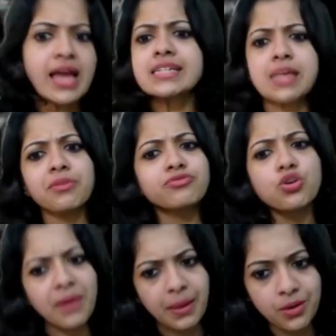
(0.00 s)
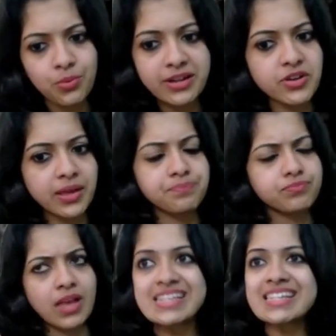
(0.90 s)
Some of you may be wondering,
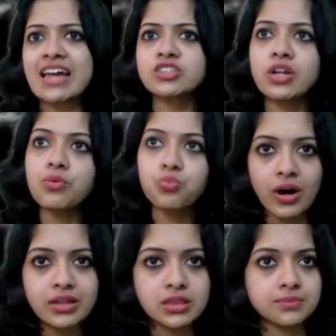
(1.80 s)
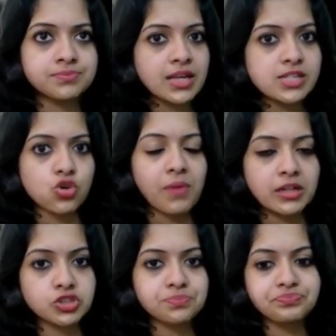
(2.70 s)
is it actually worth so
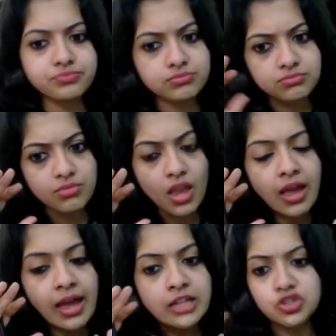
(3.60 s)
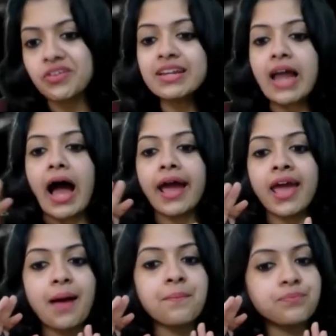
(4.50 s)
much? Children, I
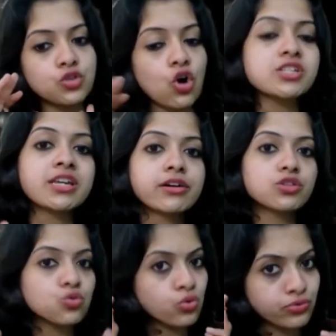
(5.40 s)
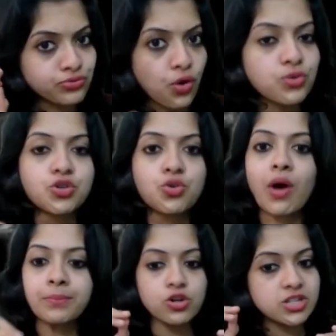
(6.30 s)
am not here to force you.
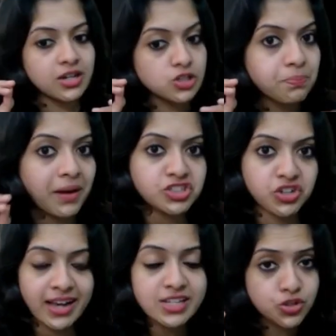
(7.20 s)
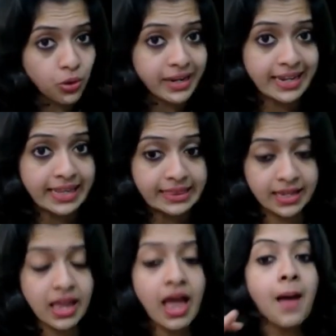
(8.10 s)
I'm not here to pressurize you on
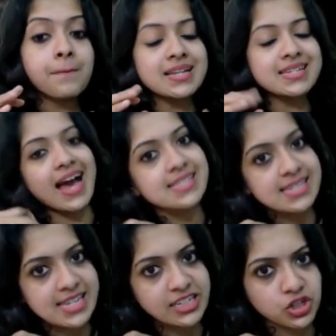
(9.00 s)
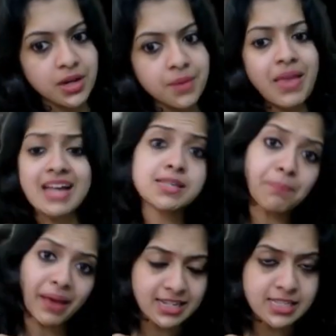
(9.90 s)
anything. But as a teacher, as a
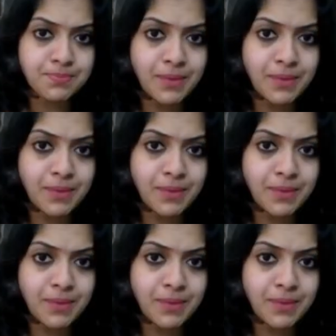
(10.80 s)
parent